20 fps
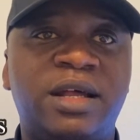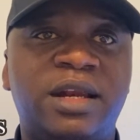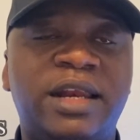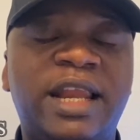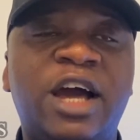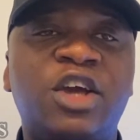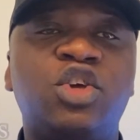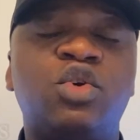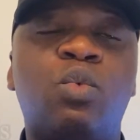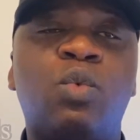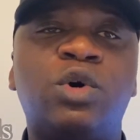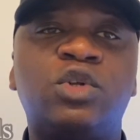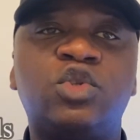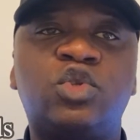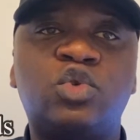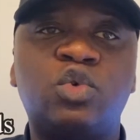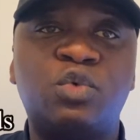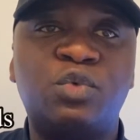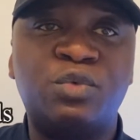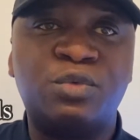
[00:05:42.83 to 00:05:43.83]
Now you
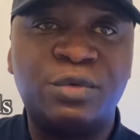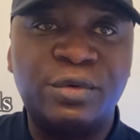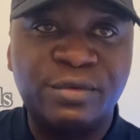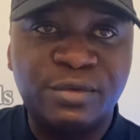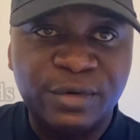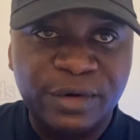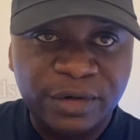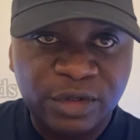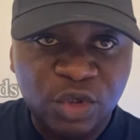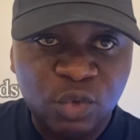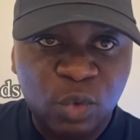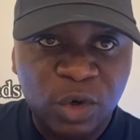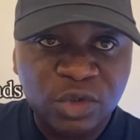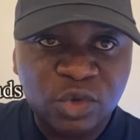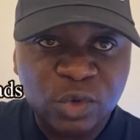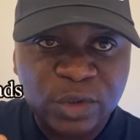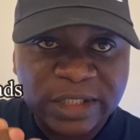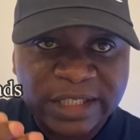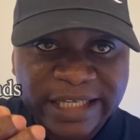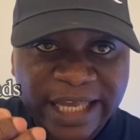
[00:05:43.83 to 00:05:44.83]
want
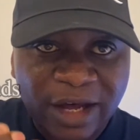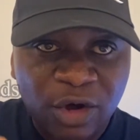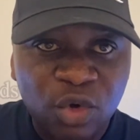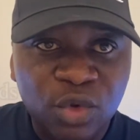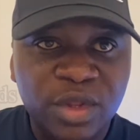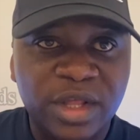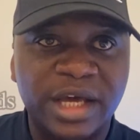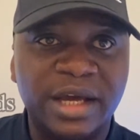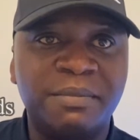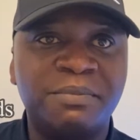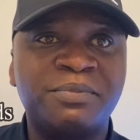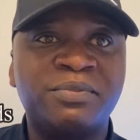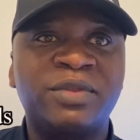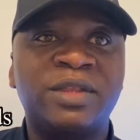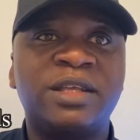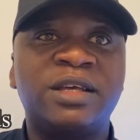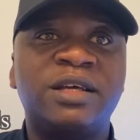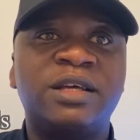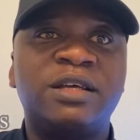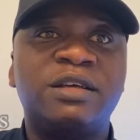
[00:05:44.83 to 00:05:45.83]
to sell them
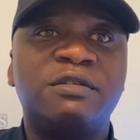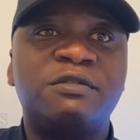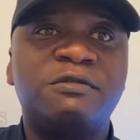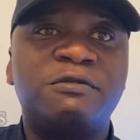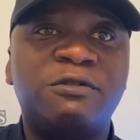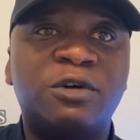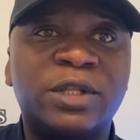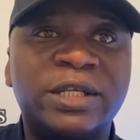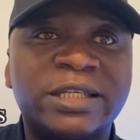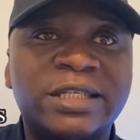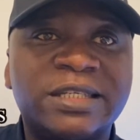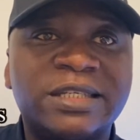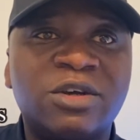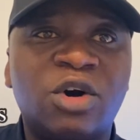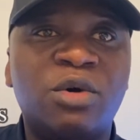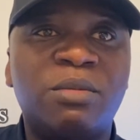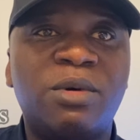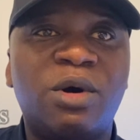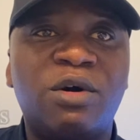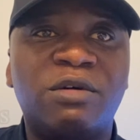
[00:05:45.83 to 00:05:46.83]
for the
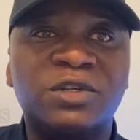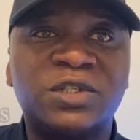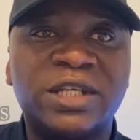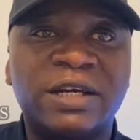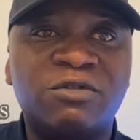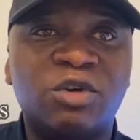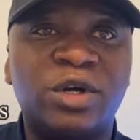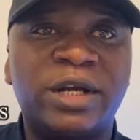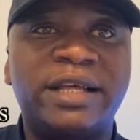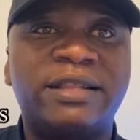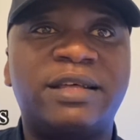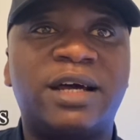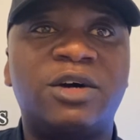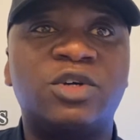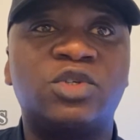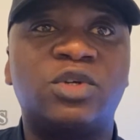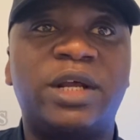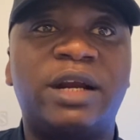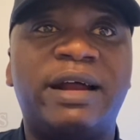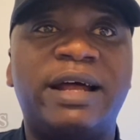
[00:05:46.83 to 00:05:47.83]
sum of
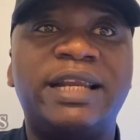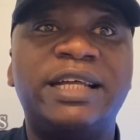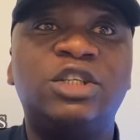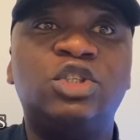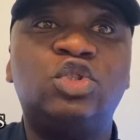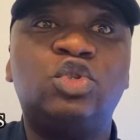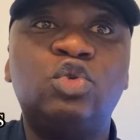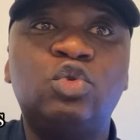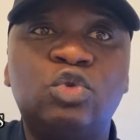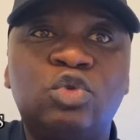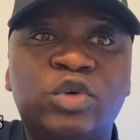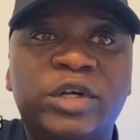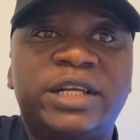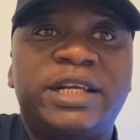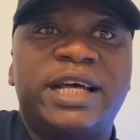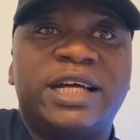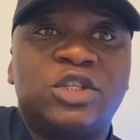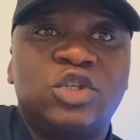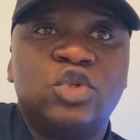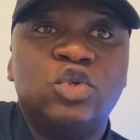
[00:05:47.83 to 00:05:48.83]
700,000 naira, the children
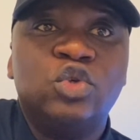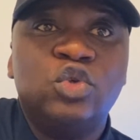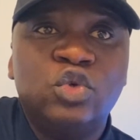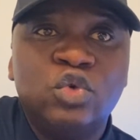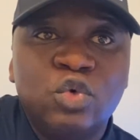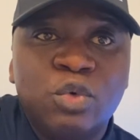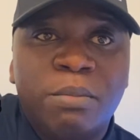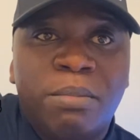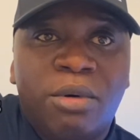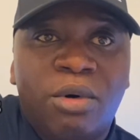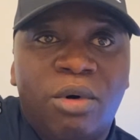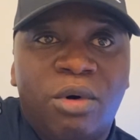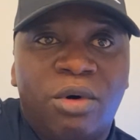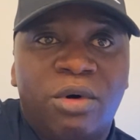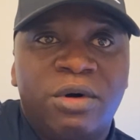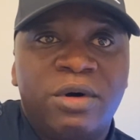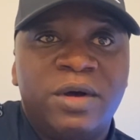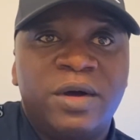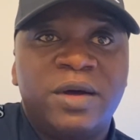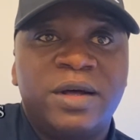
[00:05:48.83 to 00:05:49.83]
that you bore,
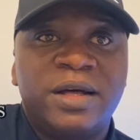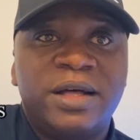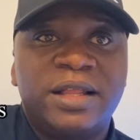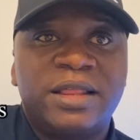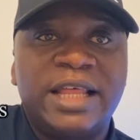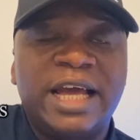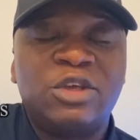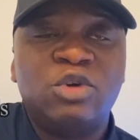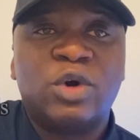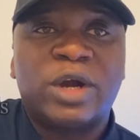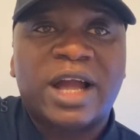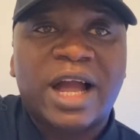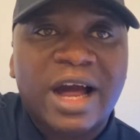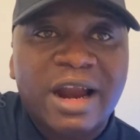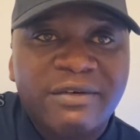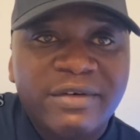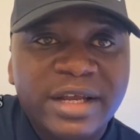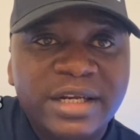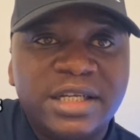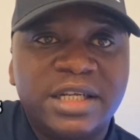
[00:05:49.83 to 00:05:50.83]
that you
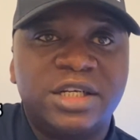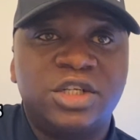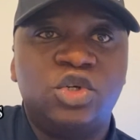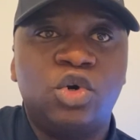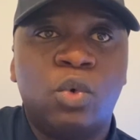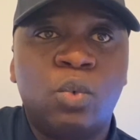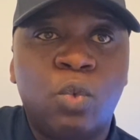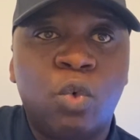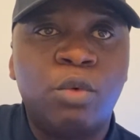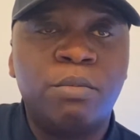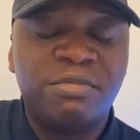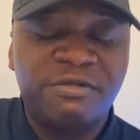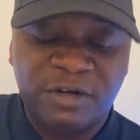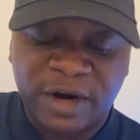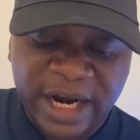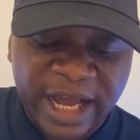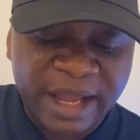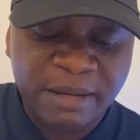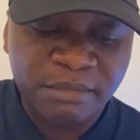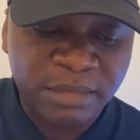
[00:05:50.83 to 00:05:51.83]
carried in your womb
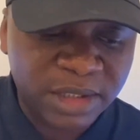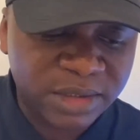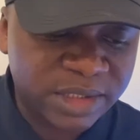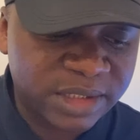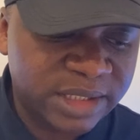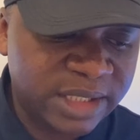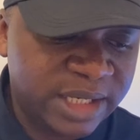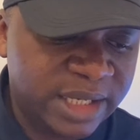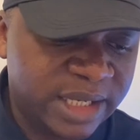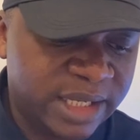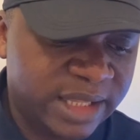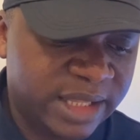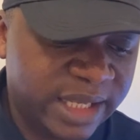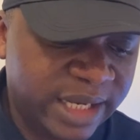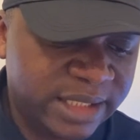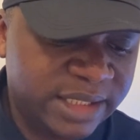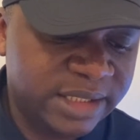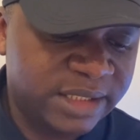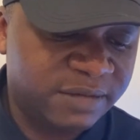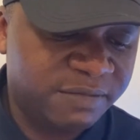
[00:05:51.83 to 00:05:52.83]
for 9 months.
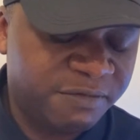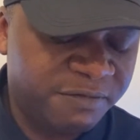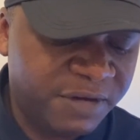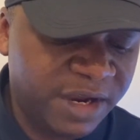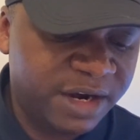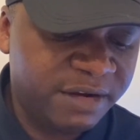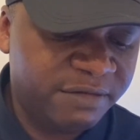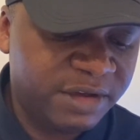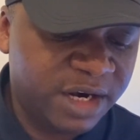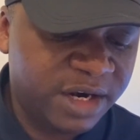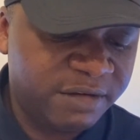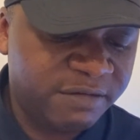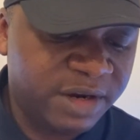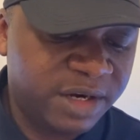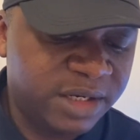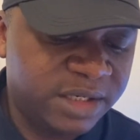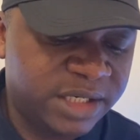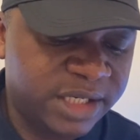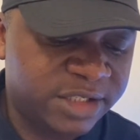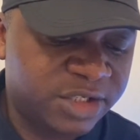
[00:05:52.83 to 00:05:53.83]
That is very, very,
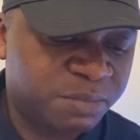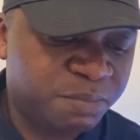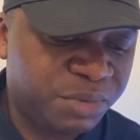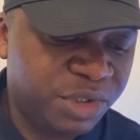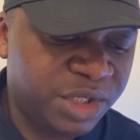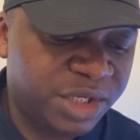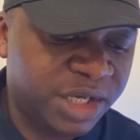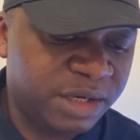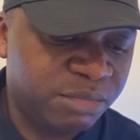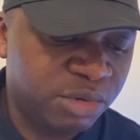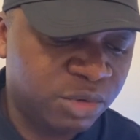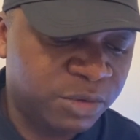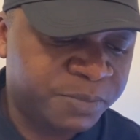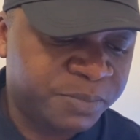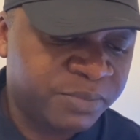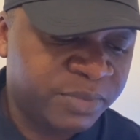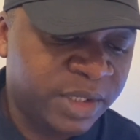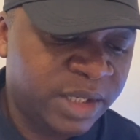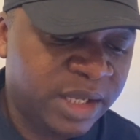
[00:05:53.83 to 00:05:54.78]
very despicable.